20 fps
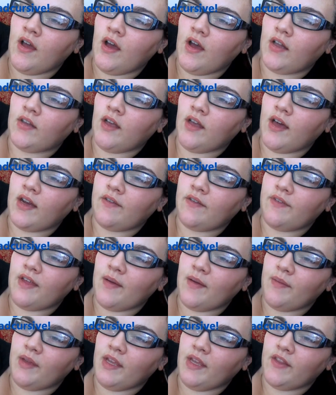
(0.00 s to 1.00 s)
A lot of
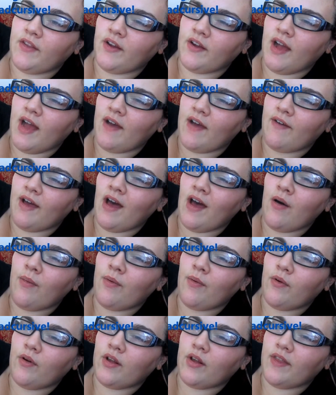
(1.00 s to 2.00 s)
them either have help
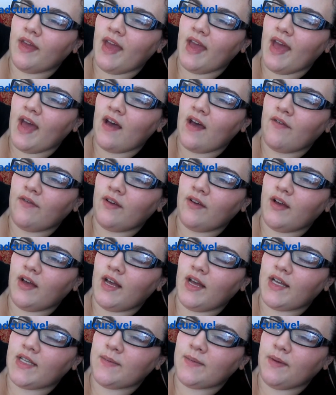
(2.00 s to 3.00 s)
or they have a
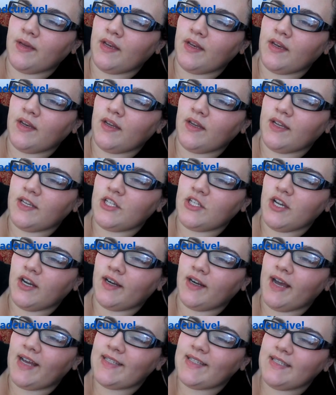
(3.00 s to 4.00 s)
husband in
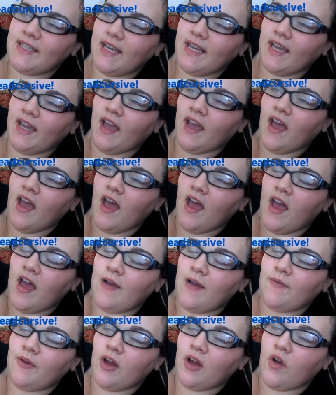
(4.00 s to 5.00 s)
shared custody.
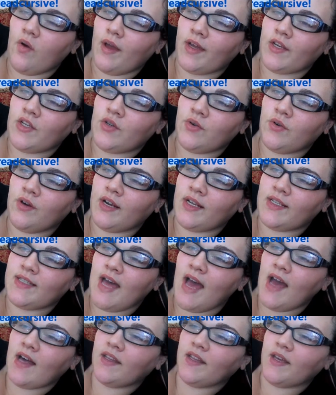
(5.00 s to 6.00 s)
I'm not quite sure
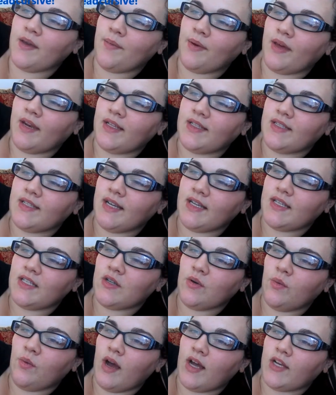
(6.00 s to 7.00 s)
exactly, but it's nice
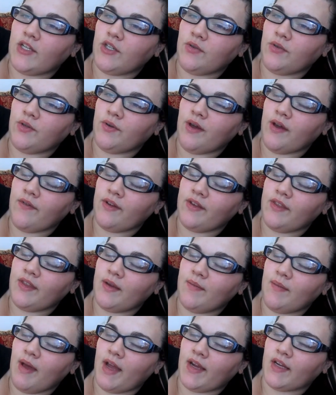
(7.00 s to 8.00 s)
to watch you do
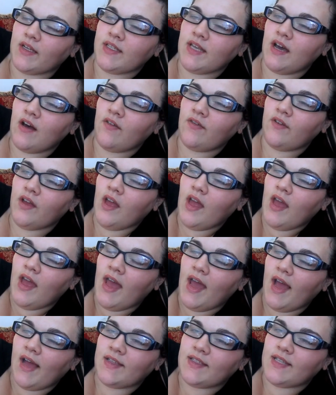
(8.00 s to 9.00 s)
everything by yourself,
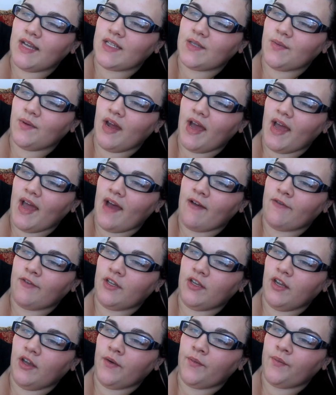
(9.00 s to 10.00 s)
as that's what I have
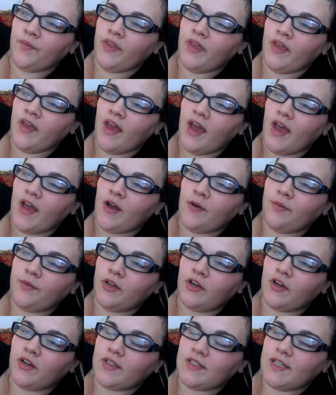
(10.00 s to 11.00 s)
to do. I hope the
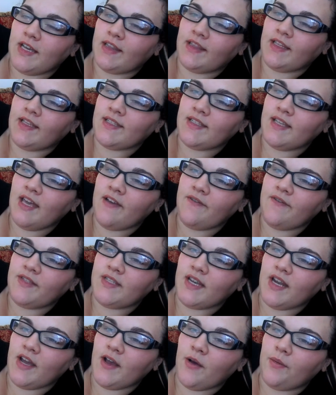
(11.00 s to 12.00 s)
girls like these gifts,
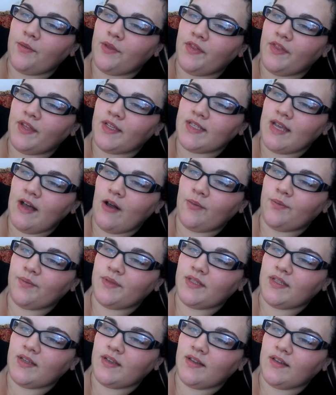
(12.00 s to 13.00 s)
and I hope that this
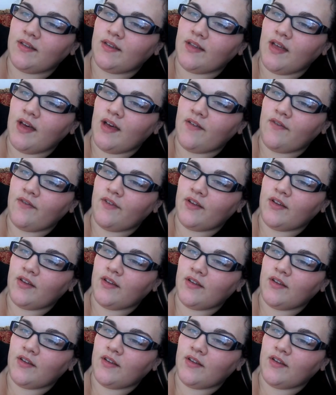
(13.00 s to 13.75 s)
helps. Love.